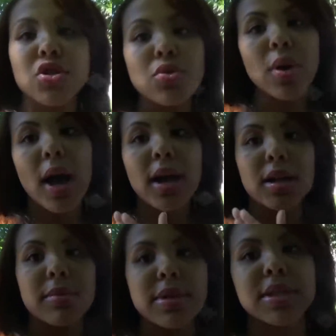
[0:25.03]
too
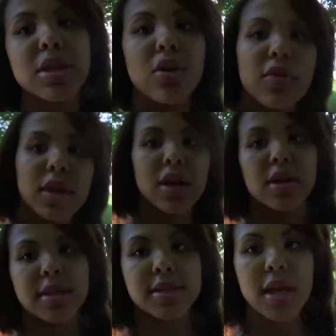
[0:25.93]
hot to be sitting over there
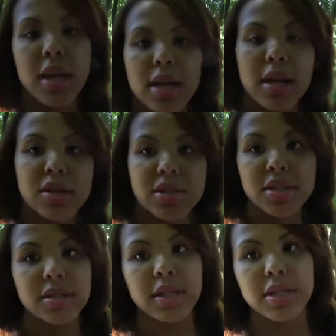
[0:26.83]
in the sun, and it just
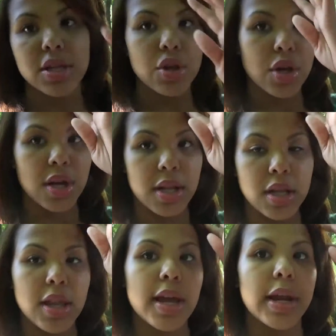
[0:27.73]
doesn't look good in
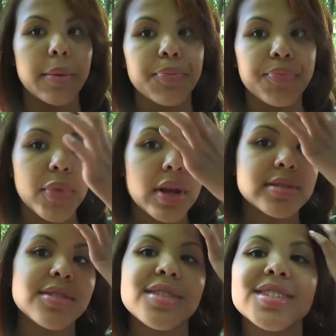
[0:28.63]
the lighting.
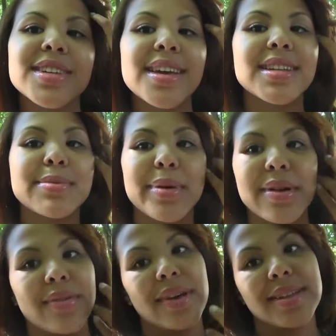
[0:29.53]
So the shade is
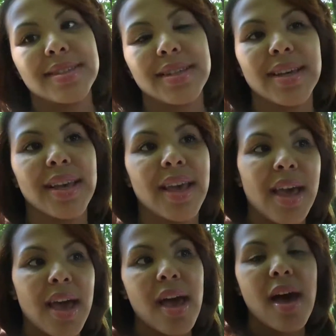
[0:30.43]
perfect.
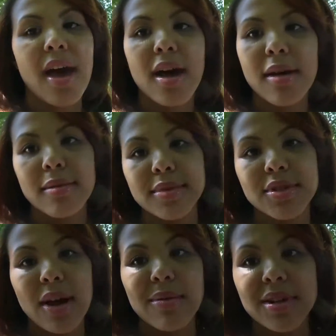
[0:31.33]

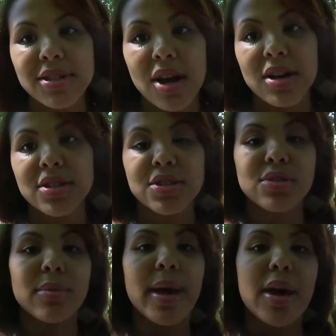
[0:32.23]
So I want to talk to
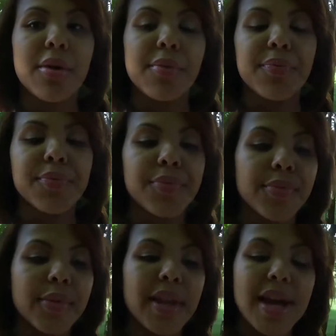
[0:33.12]
you about
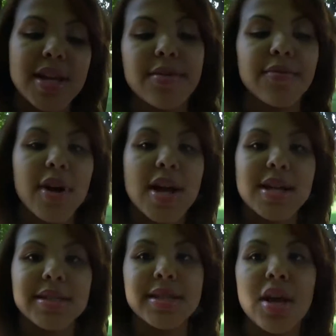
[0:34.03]
negative
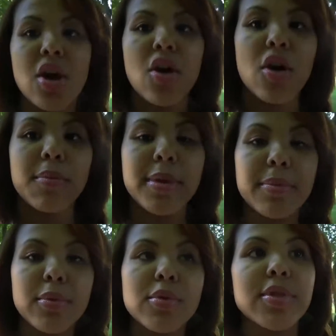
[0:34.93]
friends or
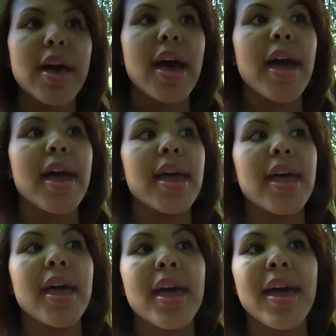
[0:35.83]
people that
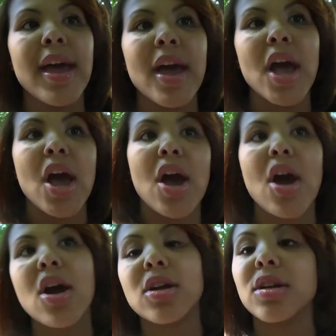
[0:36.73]

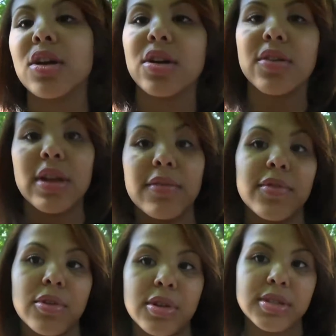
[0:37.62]
aren't a good
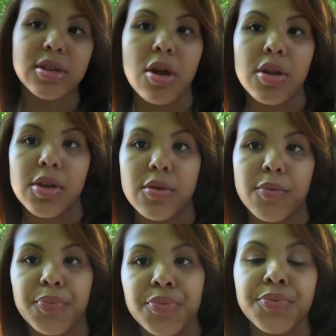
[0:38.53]
influence on you.